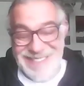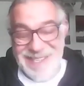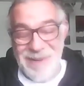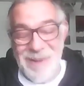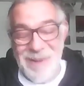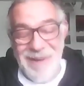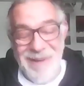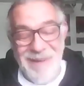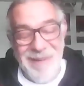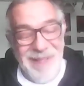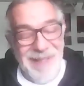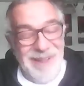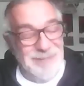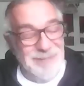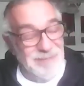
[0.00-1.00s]
and then the
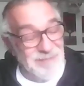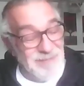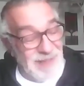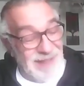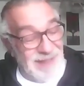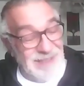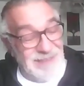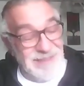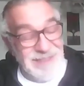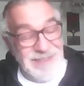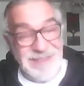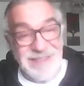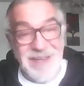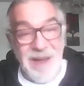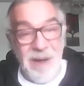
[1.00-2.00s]
second week in October, I